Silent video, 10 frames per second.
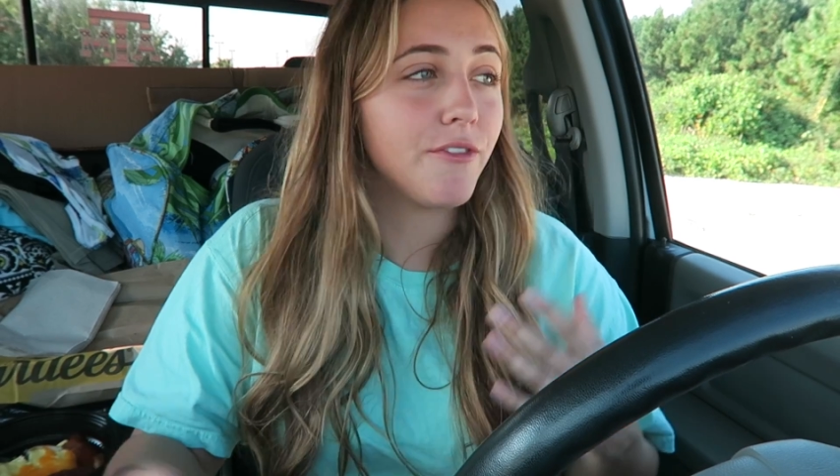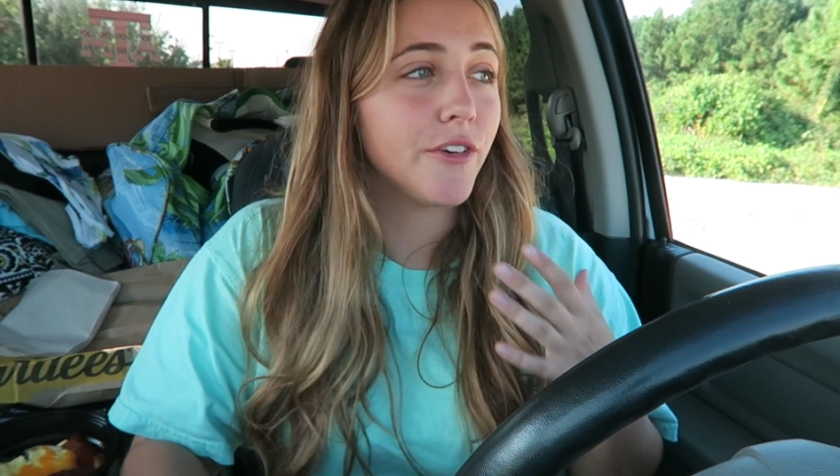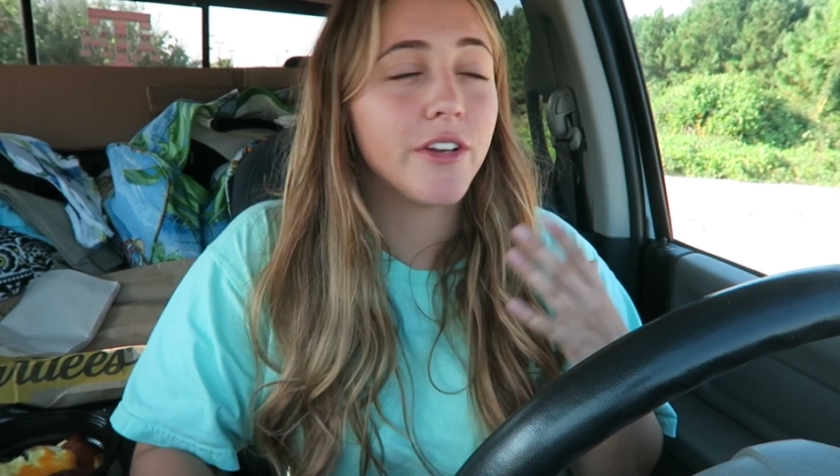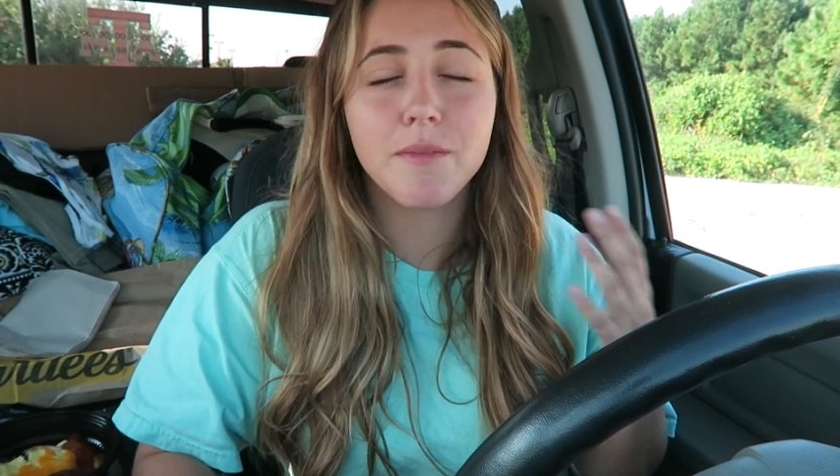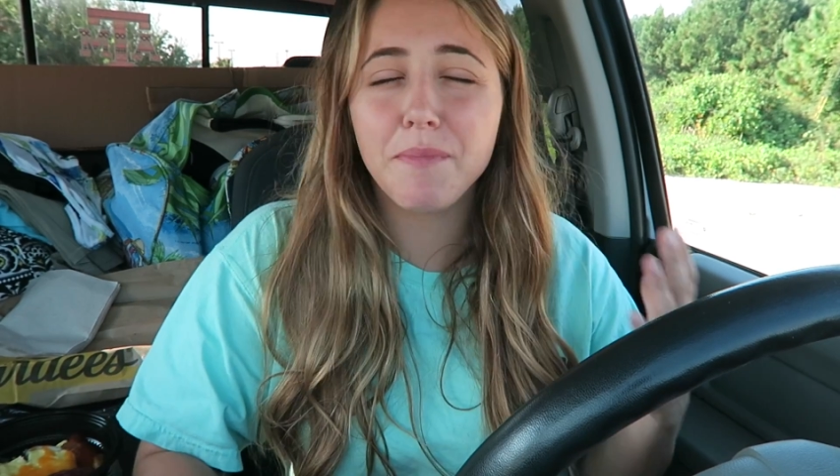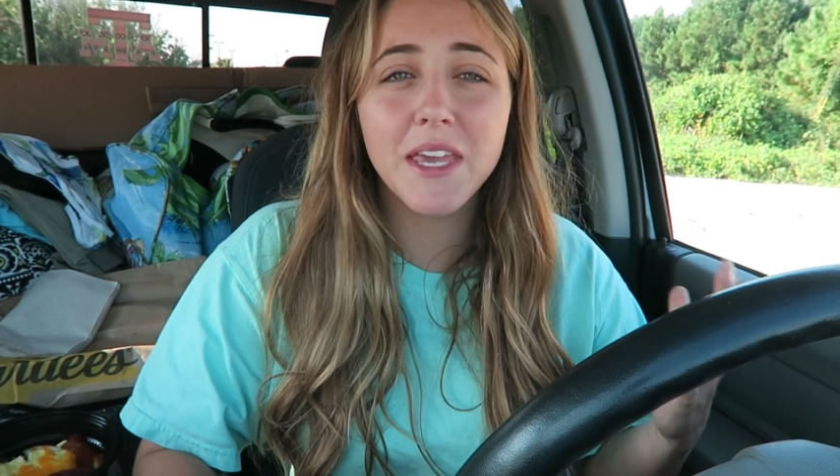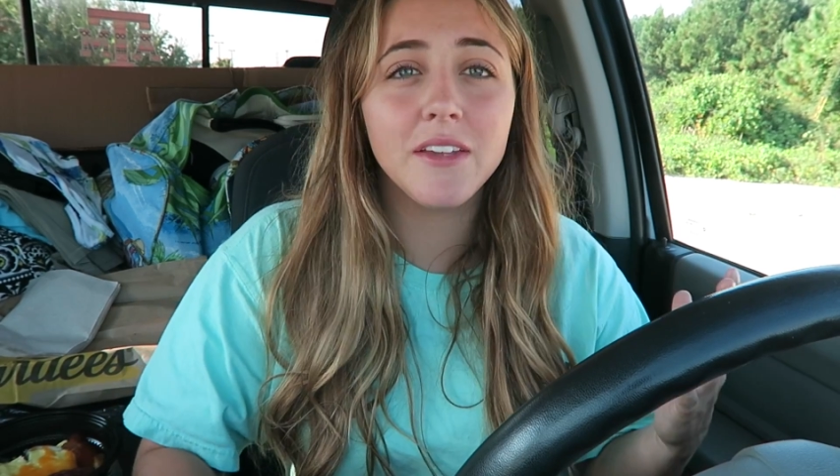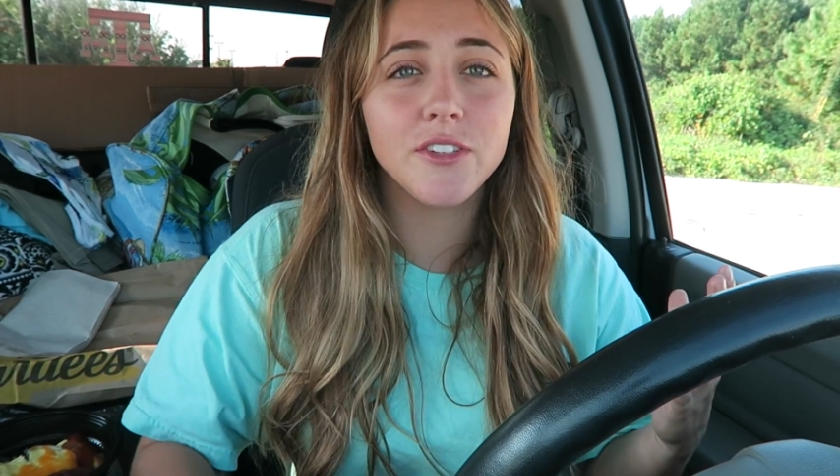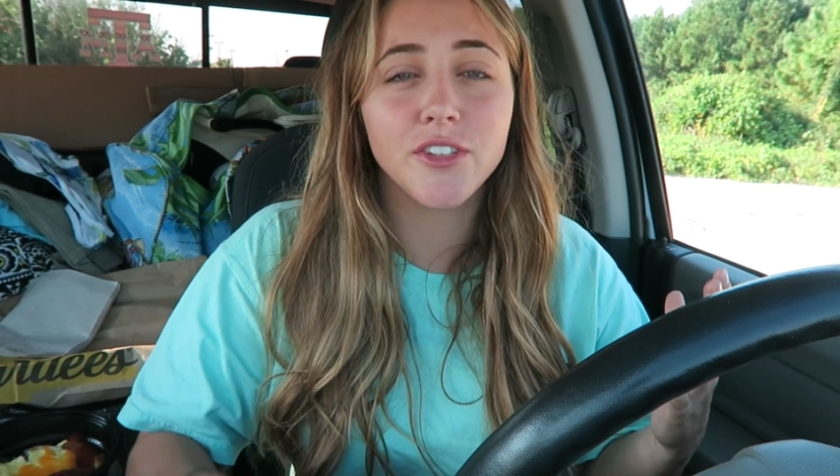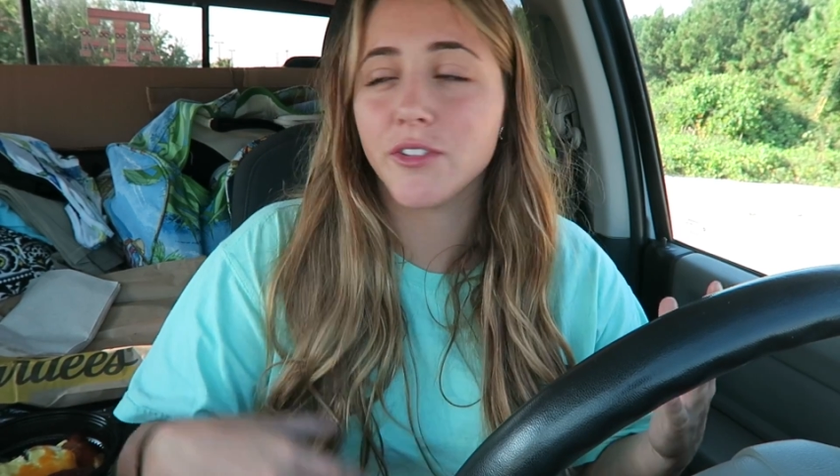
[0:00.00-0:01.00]
if you're in a
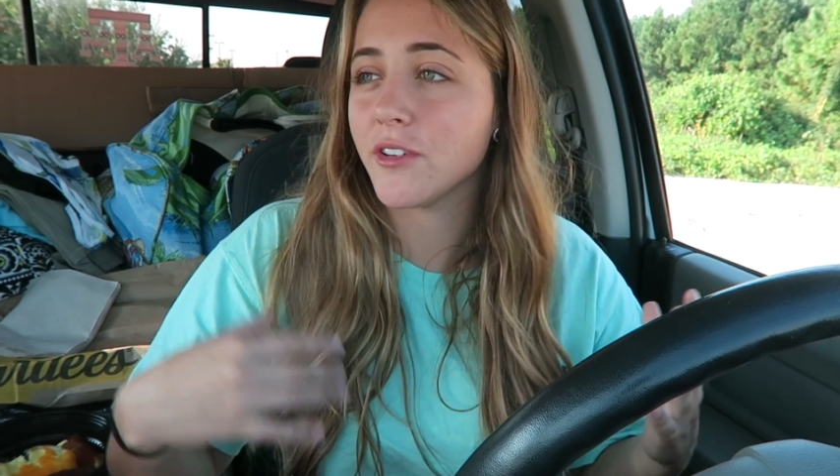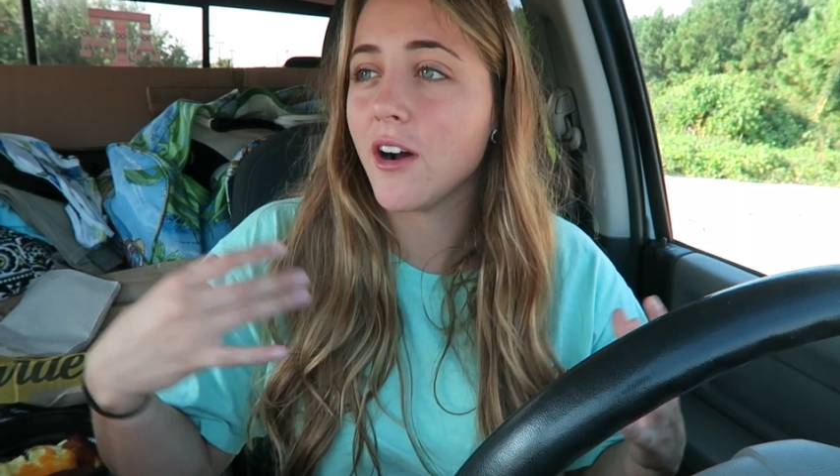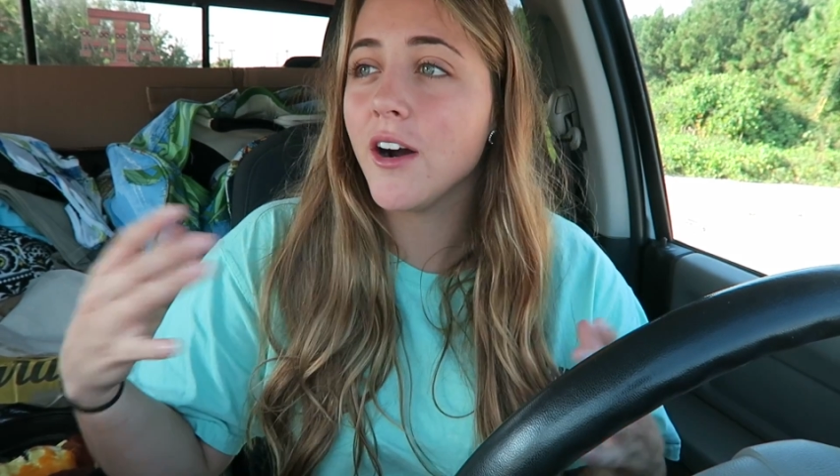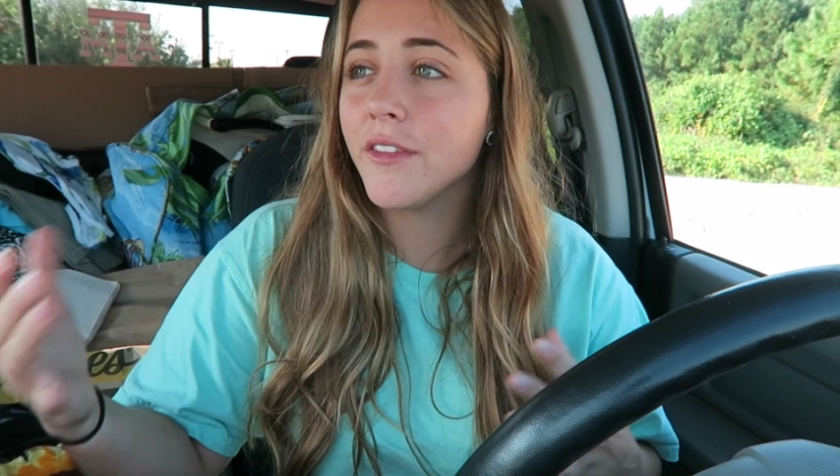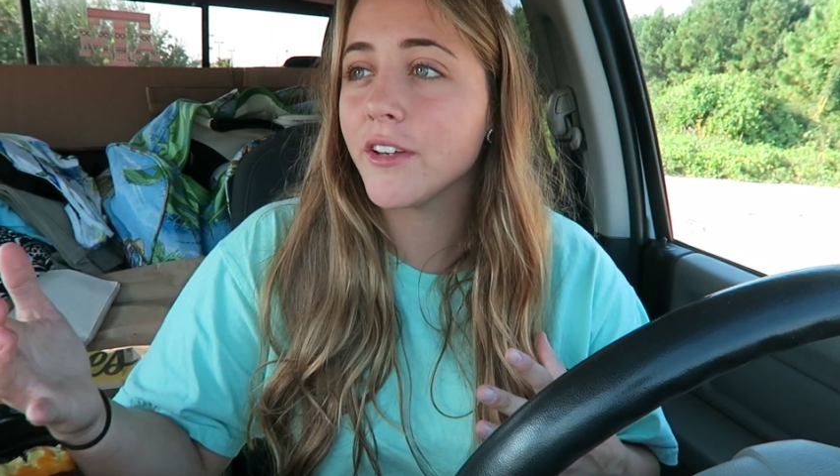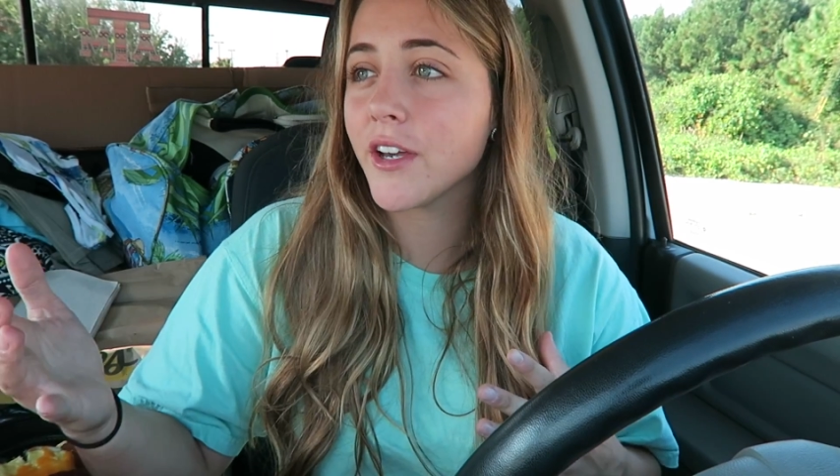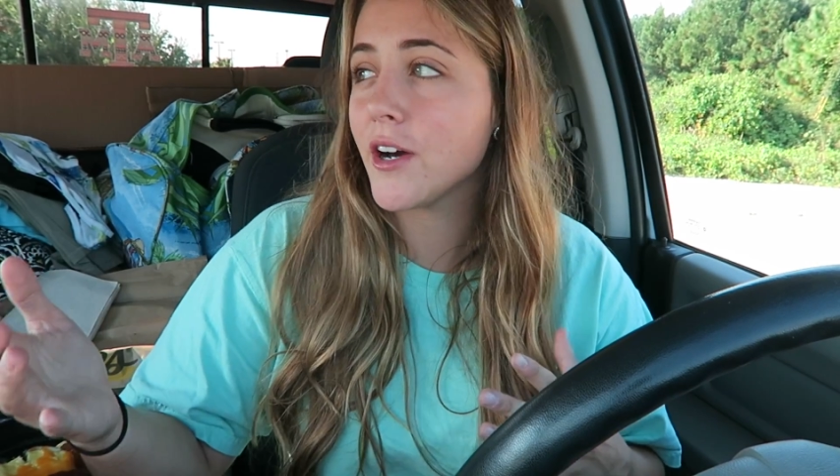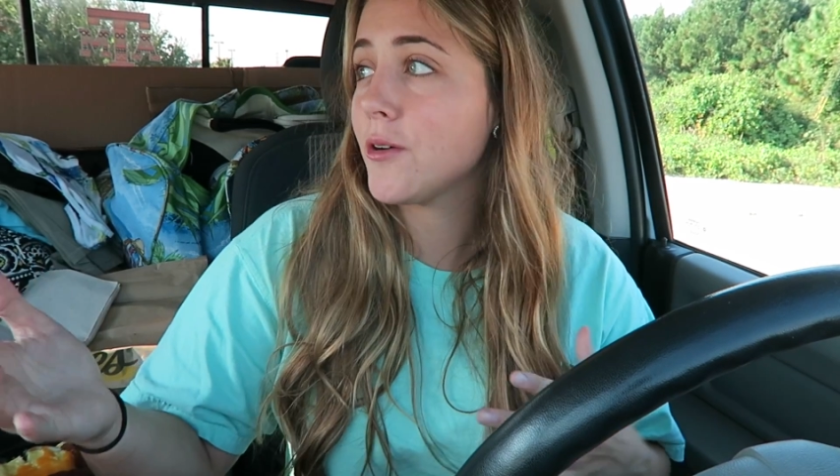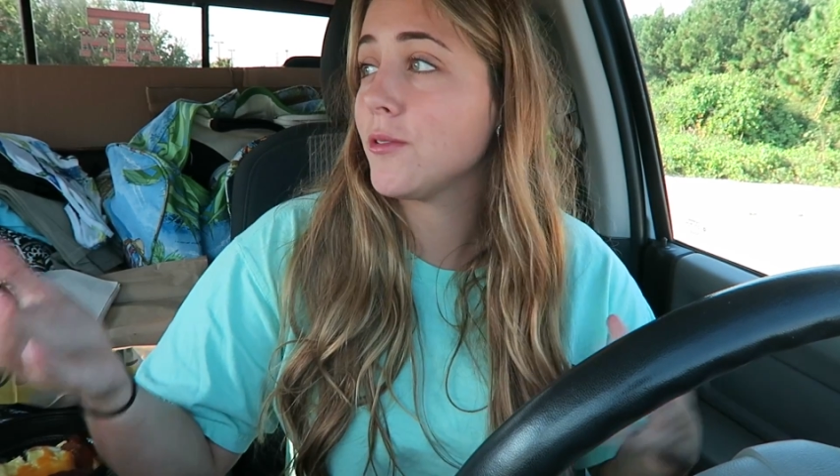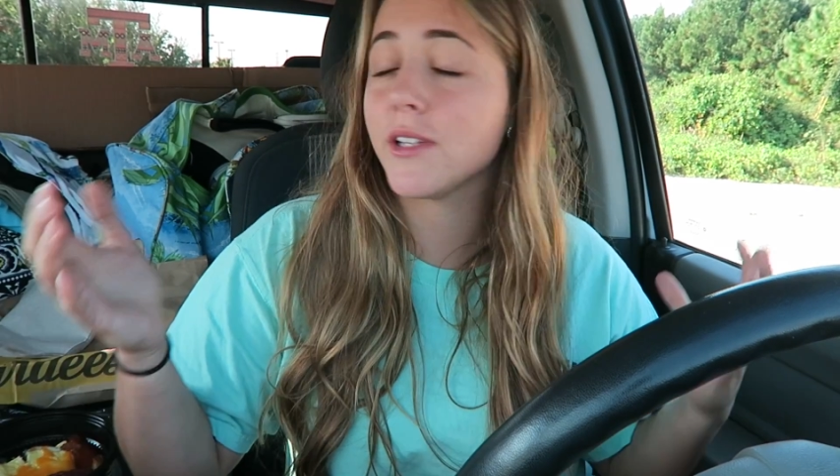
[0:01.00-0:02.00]
pinch or on the
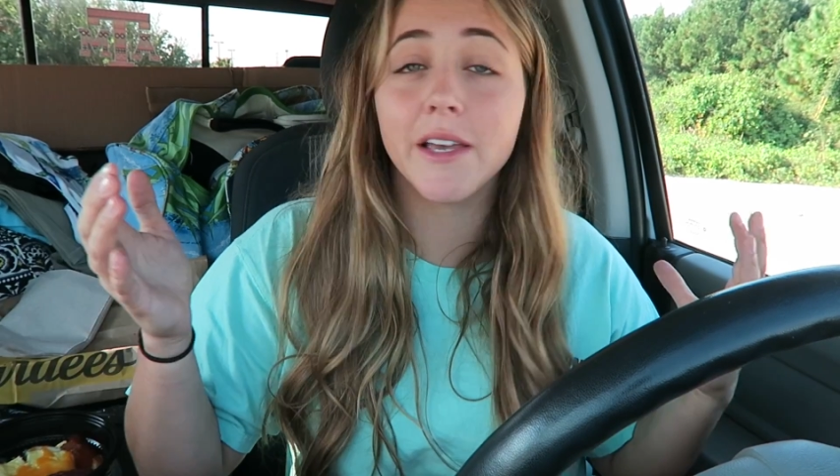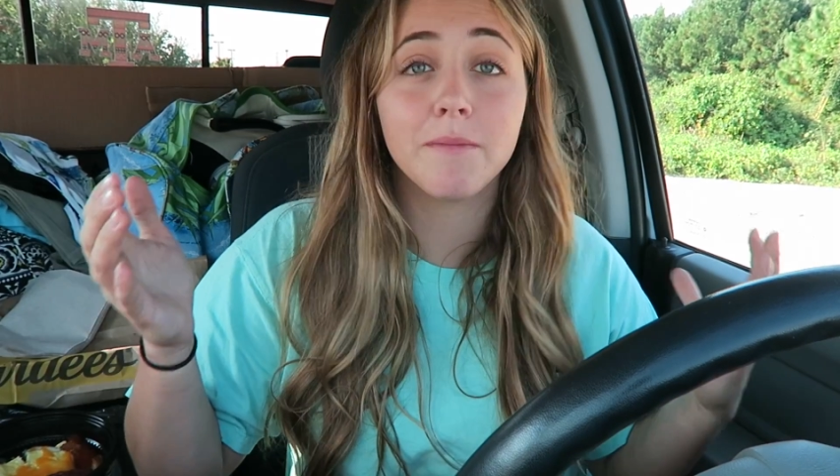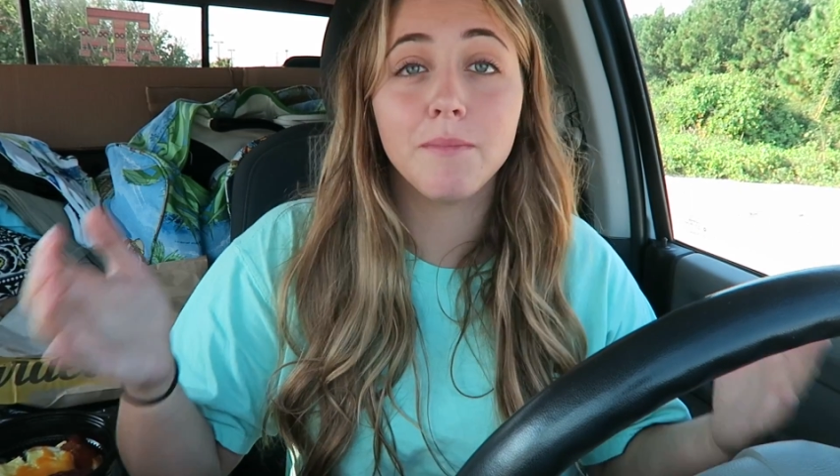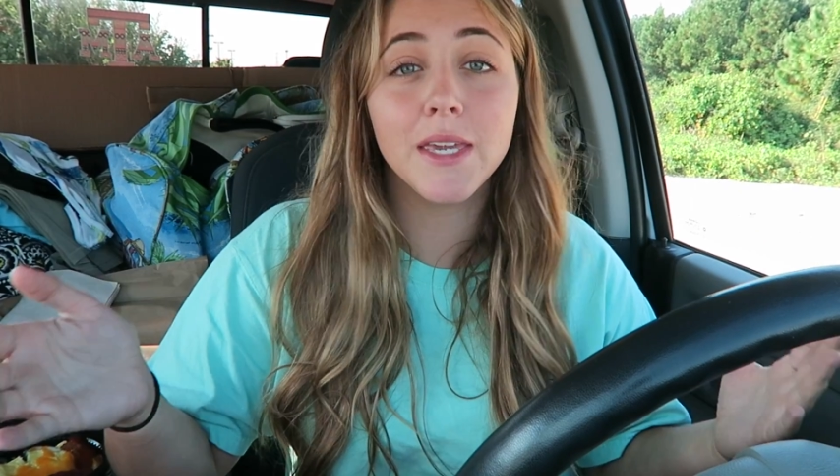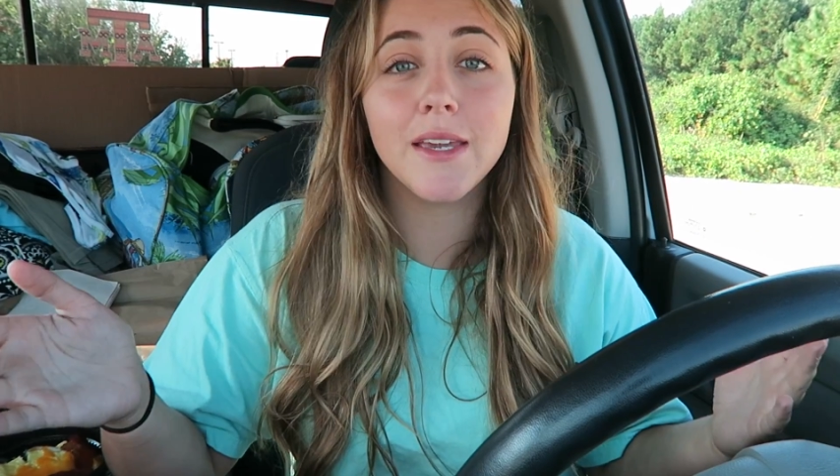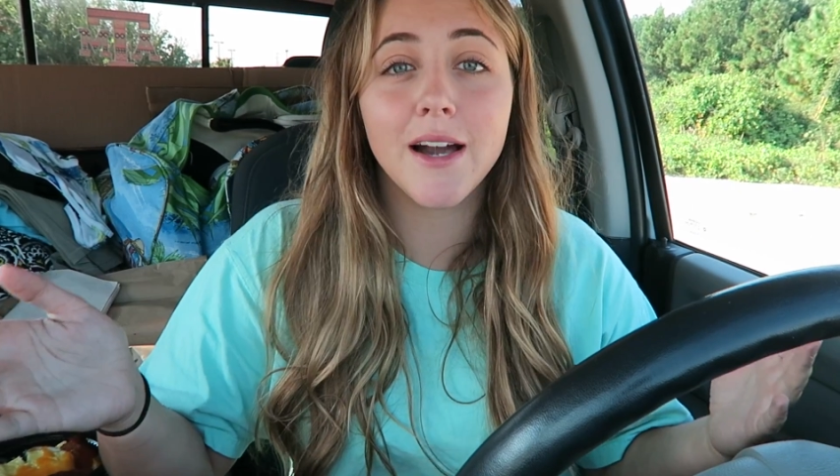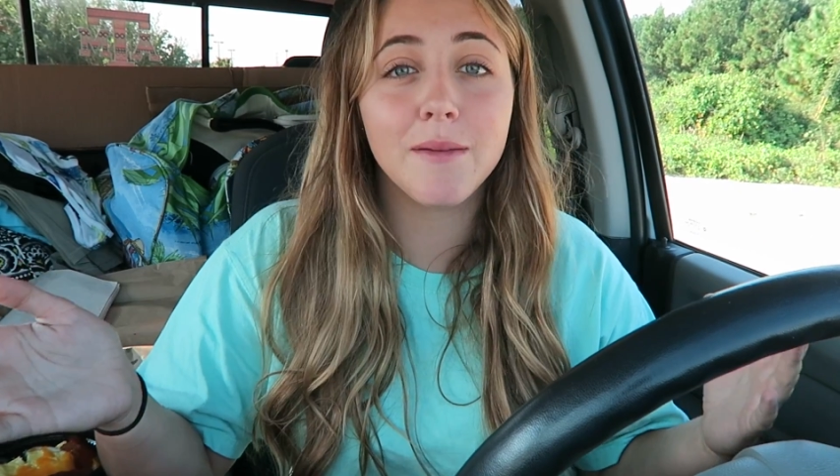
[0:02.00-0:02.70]
go like me.